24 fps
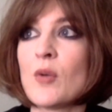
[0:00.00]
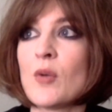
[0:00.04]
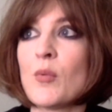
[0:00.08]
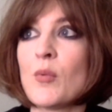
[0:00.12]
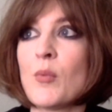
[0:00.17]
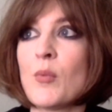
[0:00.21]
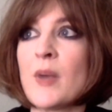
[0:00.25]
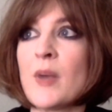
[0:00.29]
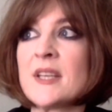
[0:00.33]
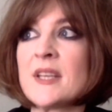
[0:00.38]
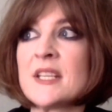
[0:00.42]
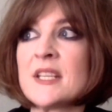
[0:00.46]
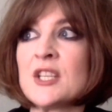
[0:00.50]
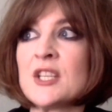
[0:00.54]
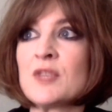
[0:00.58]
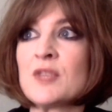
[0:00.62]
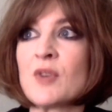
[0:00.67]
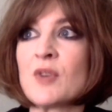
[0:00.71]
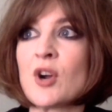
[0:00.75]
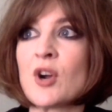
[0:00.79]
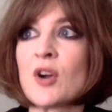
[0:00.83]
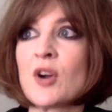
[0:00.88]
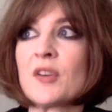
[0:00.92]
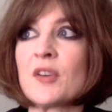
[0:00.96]
went into
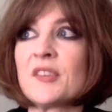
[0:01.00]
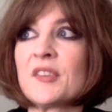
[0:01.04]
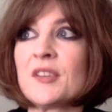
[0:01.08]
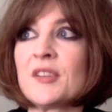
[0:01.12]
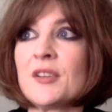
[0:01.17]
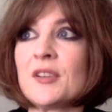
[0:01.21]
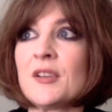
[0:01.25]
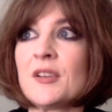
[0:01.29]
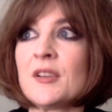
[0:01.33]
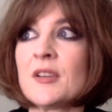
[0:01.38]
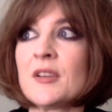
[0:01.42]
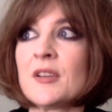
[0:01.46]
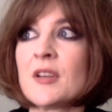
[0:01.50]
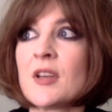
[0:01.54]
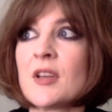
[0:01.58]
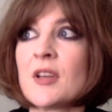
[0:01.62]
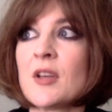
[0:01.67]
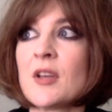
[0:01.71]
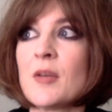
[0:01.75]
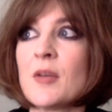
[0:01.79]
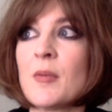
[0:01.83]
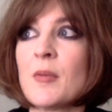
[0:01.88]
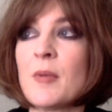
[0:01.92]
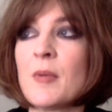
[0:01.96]
rehearsal
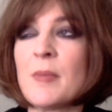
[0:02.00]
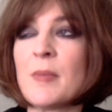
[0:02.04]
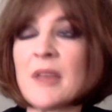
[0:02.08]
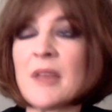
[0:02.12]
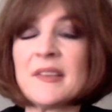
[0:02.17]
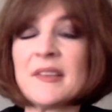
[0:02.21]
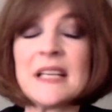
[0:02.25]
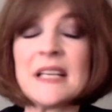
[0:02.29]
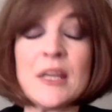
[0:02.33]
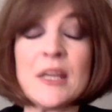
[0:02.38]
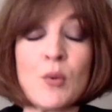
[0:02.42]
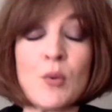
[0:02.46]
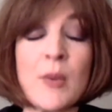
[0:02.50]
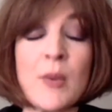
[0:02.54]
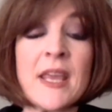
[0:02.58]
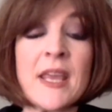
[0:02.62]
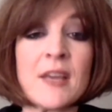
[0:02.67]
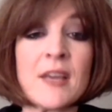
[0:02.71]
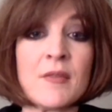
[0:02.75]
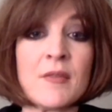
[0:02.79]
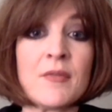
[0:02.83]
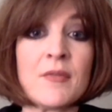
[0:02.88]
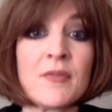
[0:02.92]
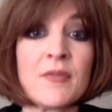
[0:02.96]
basically the
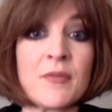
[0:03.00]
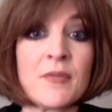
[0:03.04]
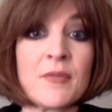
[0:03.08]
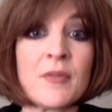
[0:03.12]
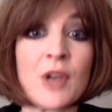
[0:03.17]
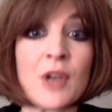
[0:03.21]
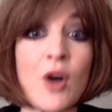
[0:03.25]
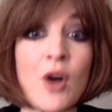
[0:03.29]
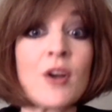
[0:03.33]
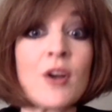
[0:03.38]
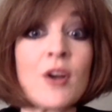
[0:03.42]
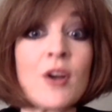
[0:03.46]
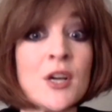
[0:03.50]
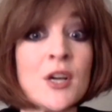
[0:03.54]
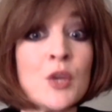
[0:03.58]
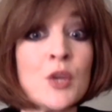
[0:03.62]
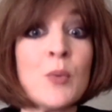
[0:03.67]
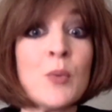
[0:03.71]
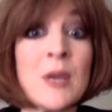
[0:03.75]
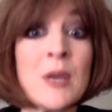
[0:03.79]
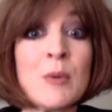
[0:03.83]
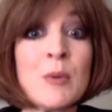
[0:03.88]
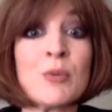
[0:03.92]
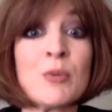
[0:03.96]
week of the lockdown, the
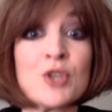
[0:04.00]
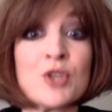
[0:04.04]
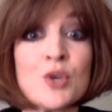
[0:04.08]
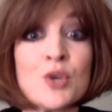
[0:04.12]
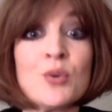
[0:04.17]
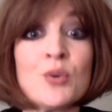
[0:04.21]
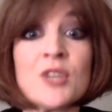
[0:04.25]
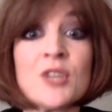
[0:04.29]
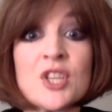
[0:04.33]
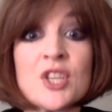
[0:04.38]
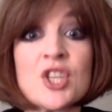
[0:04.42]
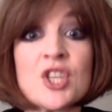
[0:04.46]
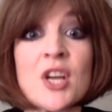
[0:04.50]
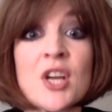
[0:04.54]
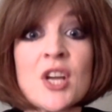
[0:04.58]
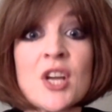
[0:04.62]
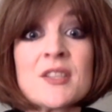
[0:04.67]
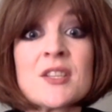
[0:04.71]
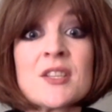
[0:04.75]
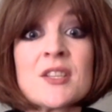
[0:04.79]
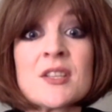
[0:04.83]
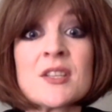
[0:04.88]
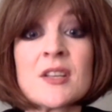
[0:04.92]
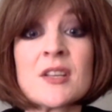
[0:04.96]
week we were told to
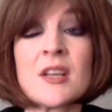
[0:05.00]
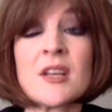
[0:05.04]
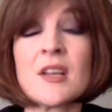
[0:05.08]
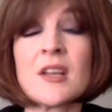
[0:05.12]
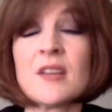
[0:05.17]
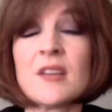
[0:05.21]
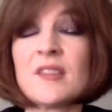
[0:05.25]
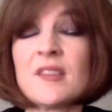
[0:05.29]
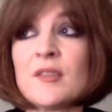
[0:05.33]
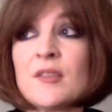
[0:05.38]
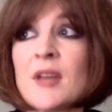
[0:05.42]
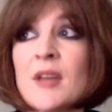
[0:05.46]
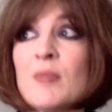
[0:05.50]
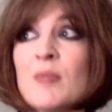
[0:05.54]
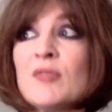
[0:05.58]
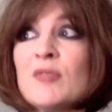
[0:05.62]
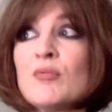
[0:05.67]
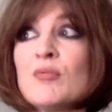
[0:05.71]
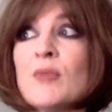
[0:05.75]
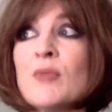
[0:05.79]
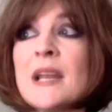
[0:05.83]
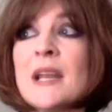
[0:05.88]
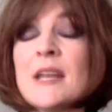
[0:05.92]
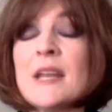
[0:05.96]
shut. So that was
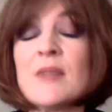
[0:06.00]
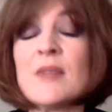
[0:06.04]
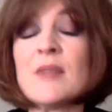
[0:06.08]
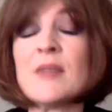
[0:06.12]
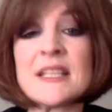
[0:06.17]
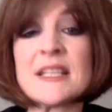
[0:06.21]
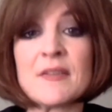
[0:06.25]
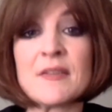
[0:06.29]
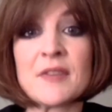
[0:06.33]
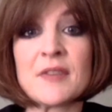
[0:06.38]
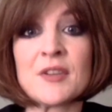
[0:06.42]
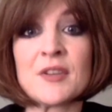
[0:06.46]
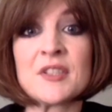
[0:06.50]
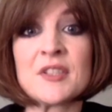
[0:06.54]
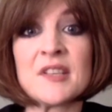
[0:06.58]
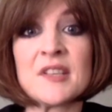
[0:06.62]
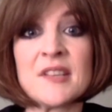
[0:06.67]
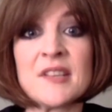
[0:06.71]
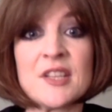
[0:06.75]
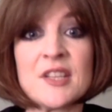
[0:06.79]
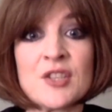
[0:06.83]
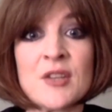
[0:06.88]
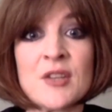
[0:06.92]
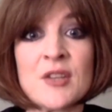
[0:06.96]
a really, really difficult
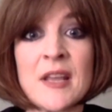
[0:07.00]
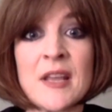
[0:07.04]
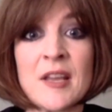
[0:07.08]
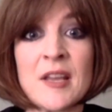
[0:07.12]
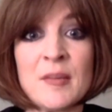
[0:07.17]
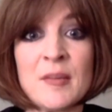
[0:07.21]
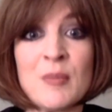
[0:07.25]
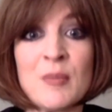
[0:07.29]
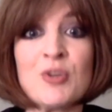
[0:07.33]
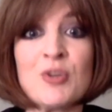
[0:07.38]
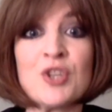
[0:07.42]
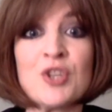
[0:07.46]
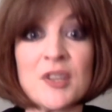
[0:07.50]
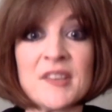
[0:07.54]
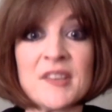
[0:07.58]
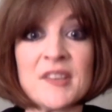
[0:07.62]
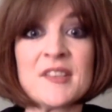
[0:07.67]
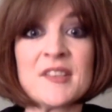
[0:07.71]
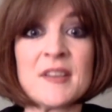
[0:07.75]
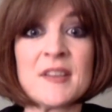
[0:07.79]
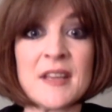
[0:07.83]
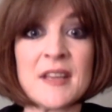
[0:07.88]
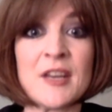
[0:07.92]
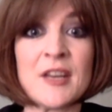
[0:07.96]
decision, because we were
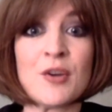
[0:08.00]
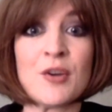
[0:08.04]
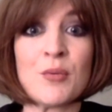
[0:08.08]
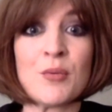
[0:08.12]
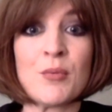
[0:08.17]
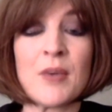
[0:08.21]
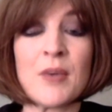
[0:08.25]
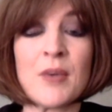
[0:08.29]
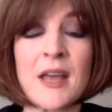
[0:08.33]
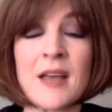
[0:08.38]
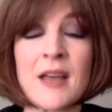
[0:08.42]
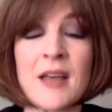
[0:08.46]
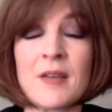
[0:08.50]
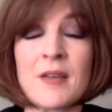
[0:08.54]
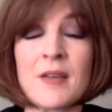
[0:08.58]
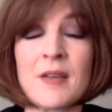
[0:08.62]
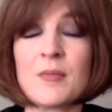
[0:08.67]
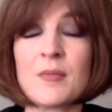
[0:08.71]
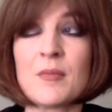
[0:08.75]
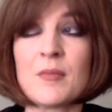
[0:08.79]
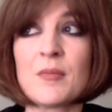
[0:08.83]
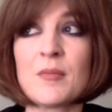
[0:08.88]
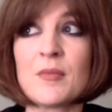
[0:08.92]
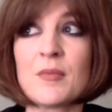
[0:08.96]
just,
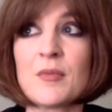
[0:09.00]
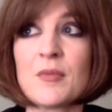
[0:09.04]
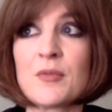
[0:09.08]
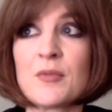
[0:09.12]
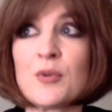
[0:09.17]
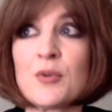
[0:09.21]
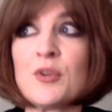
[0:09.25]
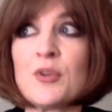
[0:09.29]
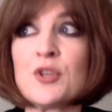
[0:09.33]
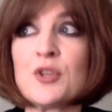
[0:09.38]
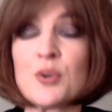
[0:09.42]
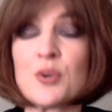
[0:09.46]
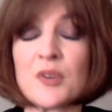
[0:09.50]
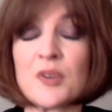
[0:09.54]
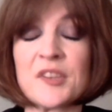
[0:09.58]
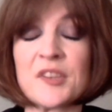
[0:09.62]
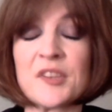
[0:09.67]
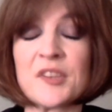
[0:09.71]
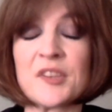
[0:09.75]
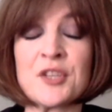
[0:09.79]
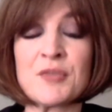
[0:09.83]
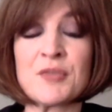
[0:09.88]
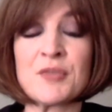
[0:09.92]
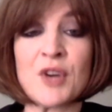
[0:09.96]
through the door
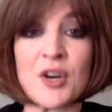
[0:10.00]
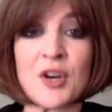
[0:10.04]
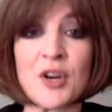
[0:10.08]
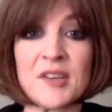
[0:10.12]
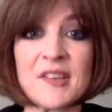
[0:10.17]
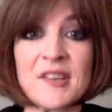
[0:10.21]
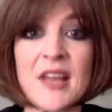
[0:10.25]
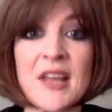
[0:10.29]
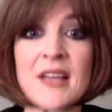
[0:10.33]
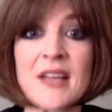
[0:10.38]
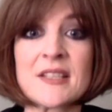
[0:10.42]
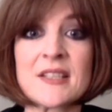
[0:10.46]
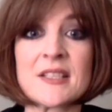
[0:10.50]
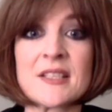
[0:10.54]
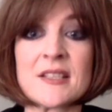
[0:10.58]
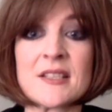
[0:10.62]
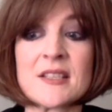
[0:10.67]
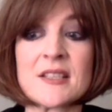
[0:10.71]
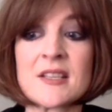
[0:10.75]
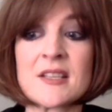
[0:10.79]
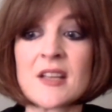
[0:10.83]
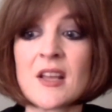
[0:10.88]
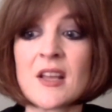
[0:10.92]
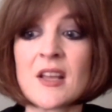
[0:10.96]
starting to rehearse that,
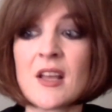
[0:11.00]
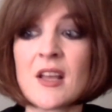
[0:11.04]
and